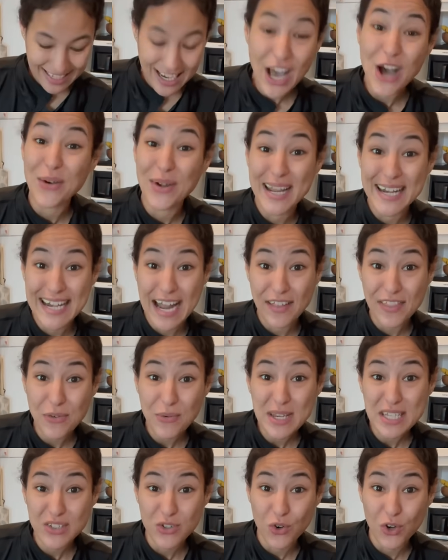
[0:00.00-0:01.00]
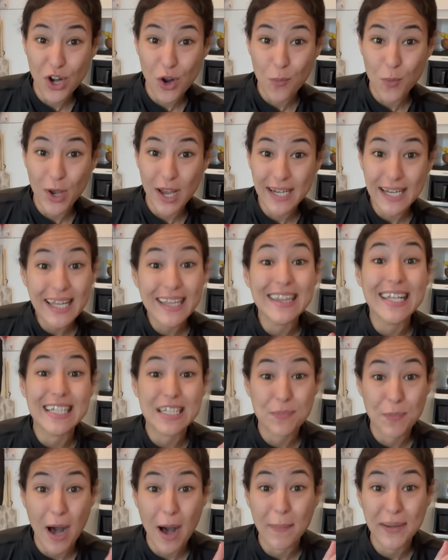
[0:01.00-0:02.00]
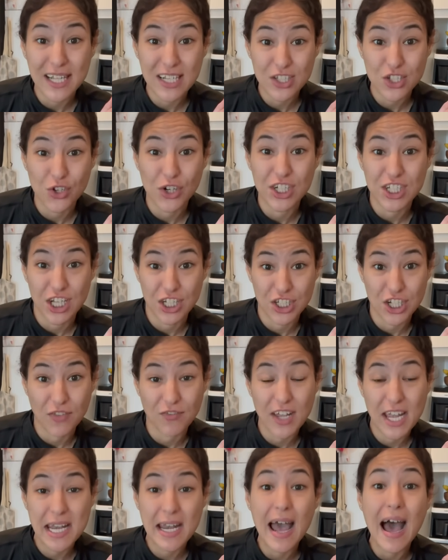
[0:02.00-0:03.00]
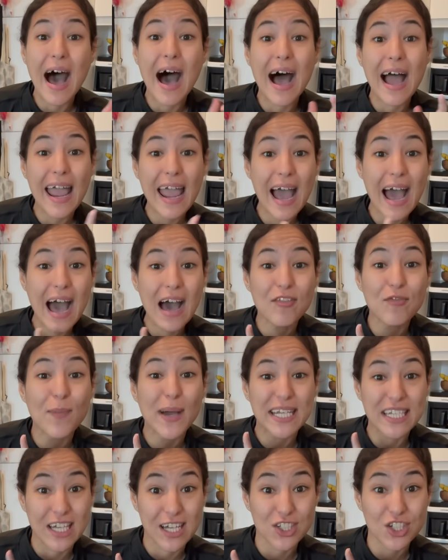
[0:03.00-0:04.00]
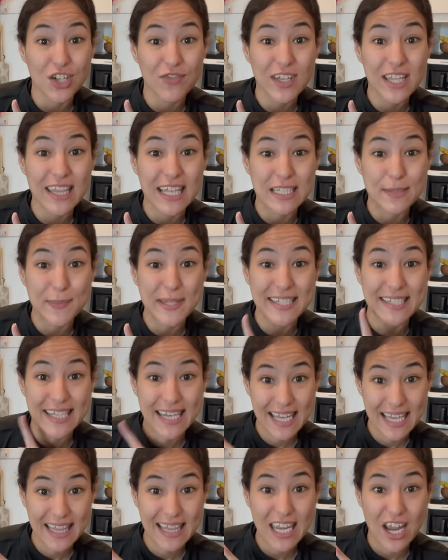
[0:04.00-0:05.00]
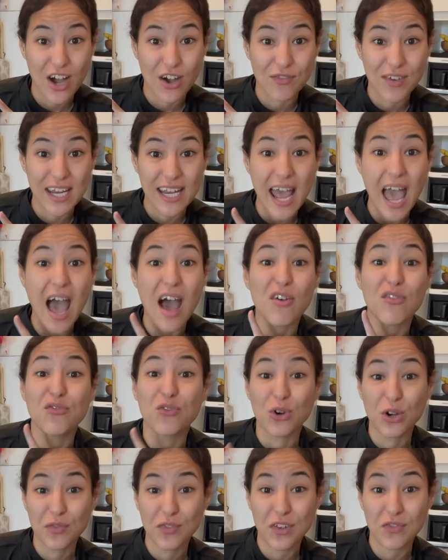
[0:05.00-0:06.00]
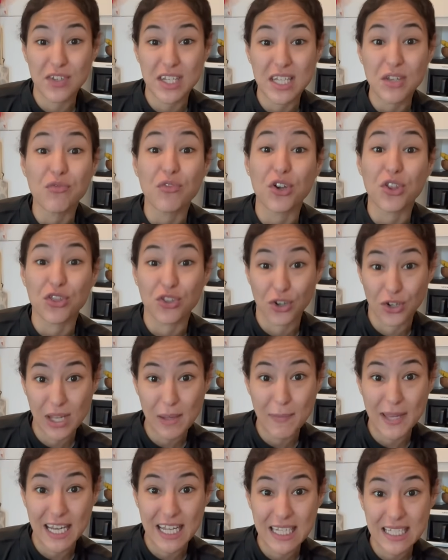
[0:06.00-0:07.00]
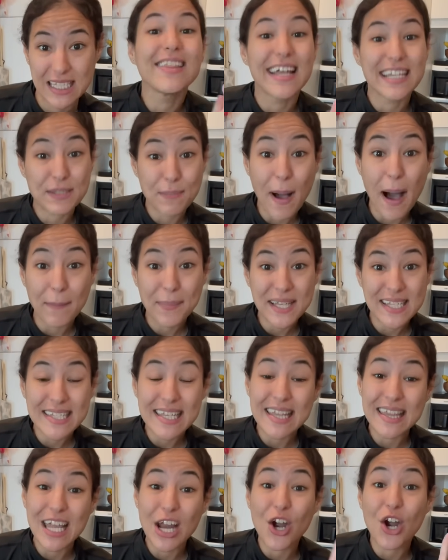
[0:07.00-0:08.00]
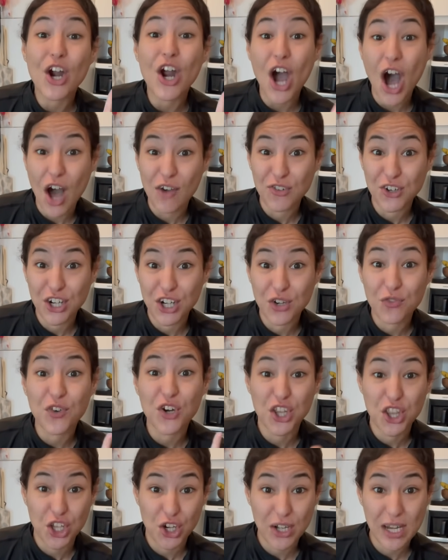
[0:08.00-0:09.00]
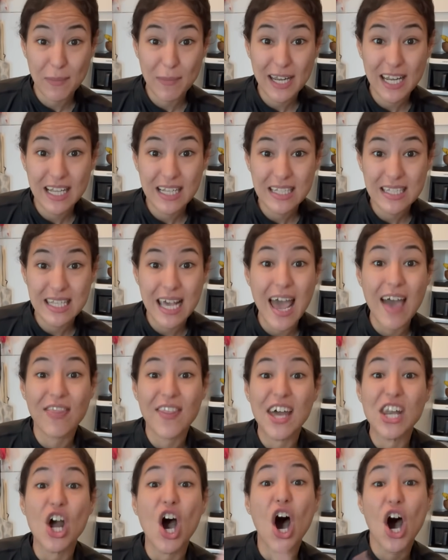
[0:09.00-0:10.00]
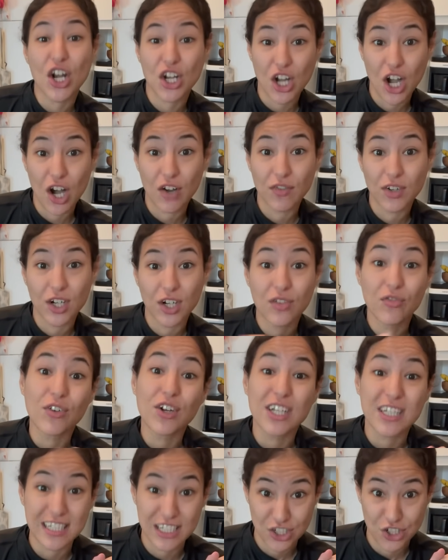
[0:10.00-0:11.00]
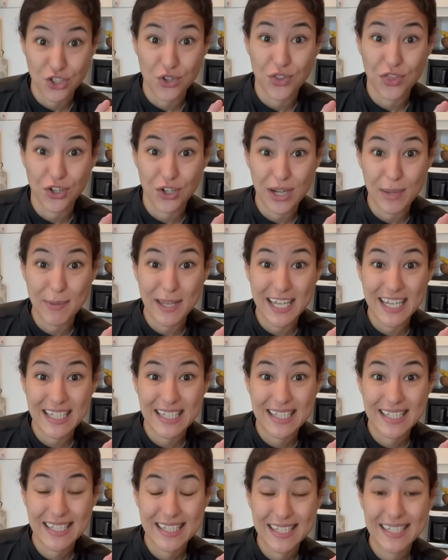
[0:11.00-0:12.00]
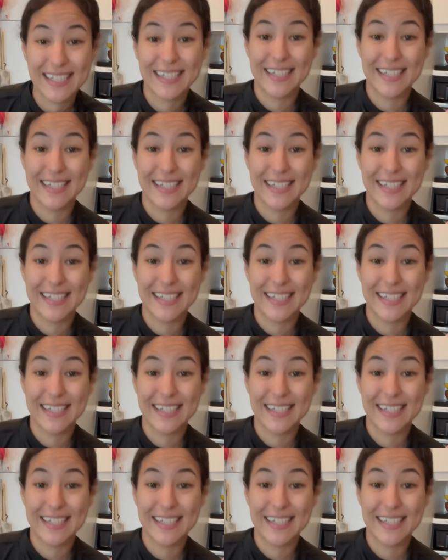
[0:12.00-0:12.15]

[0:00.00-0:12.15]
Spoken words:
Okay, now that we scored our bread, let's pop it into our Dutch oven. I have my Dutch oven that's been sitting in the oven at 450 for 30 minutes. Let's pop this in there covered for 30 minutes and then uncovered for an additional 30 minutes.